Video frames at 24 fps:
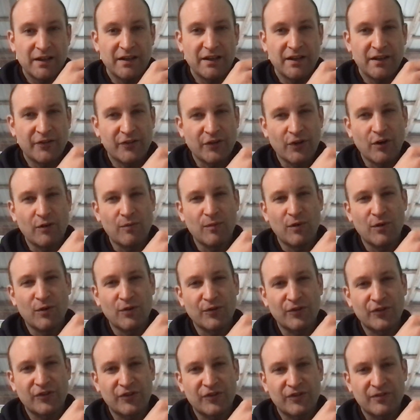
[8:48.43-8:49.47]
it's
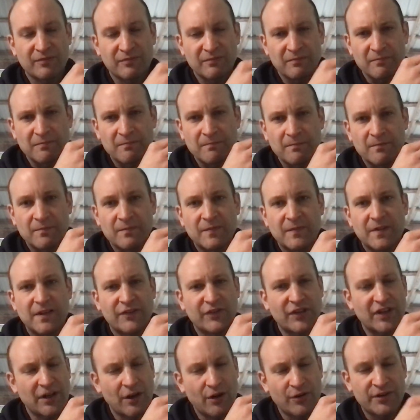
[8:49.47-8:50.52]

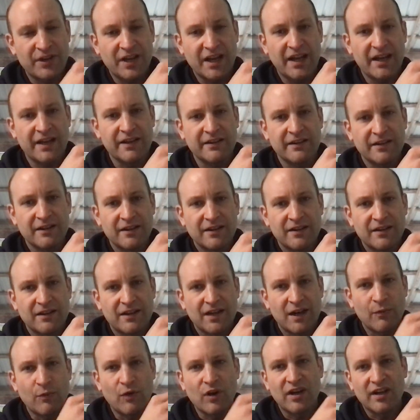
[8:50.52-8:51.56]
like, okay,
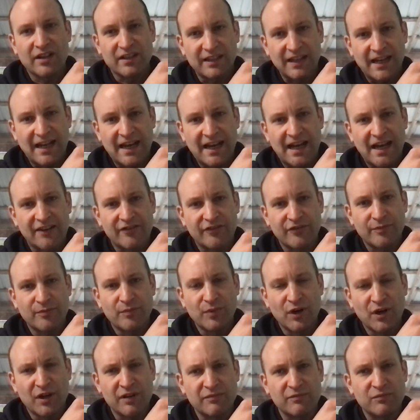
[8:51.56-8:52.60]
I want to laugh,
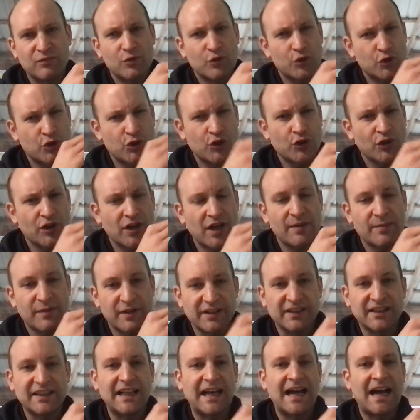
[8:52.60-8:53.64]
but should I be
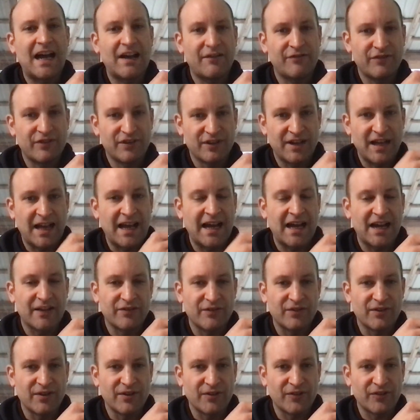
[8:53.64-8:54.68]
laughing at
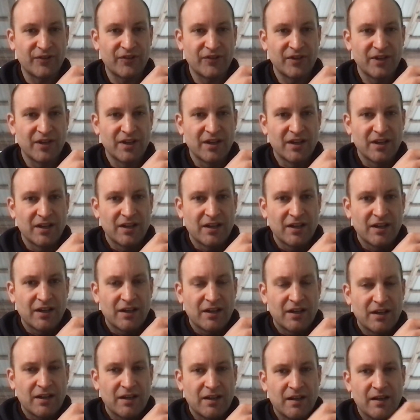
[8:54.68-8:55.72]
this?
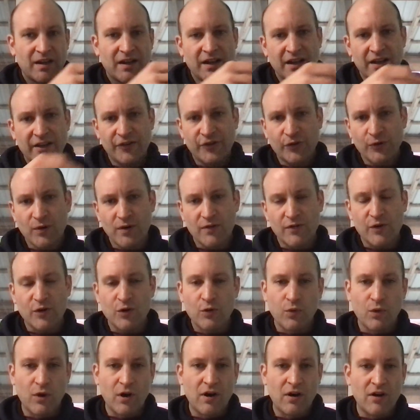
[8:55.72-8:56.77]
And it's sort of a
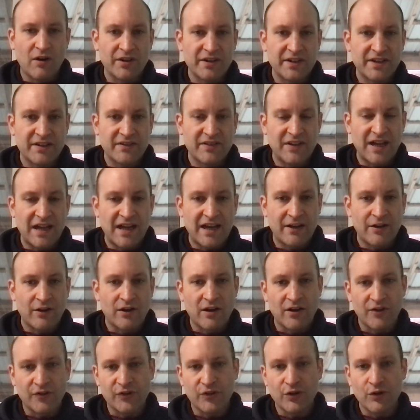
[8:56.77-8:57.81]
quality that
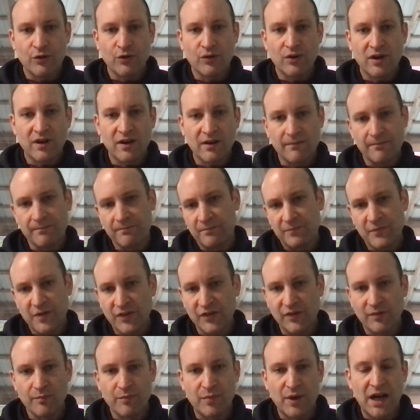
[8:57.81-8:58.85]
also is
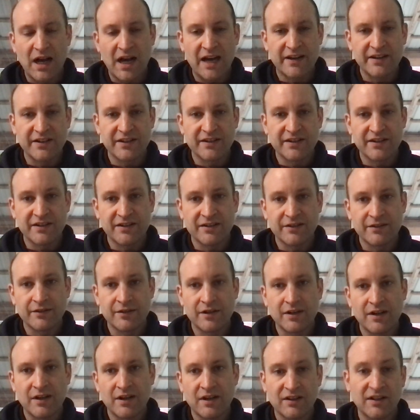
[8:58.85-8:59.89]
embodied in
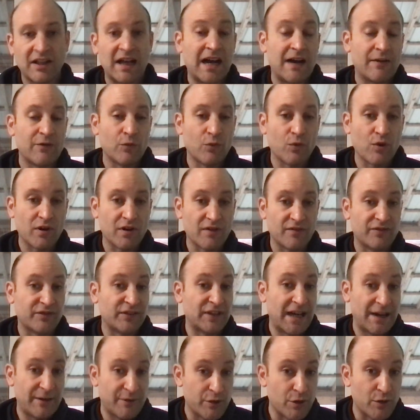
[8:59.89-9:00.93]
a lot of the work of
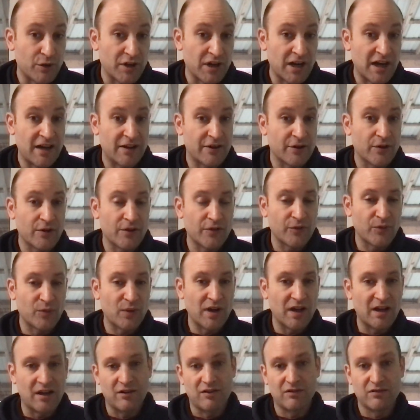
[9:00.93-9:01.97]
Flannery O'Connor as
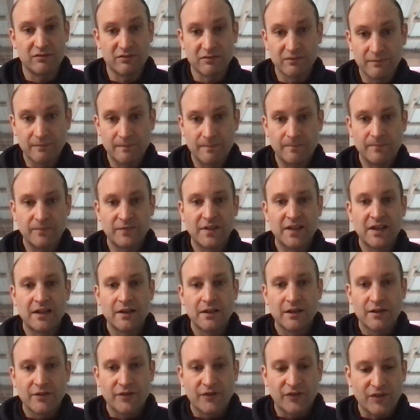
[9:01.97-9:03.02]
well.
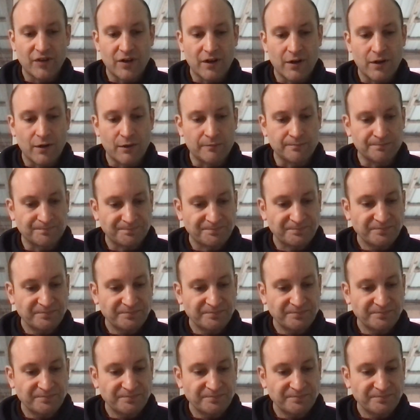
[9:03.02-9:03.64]
So,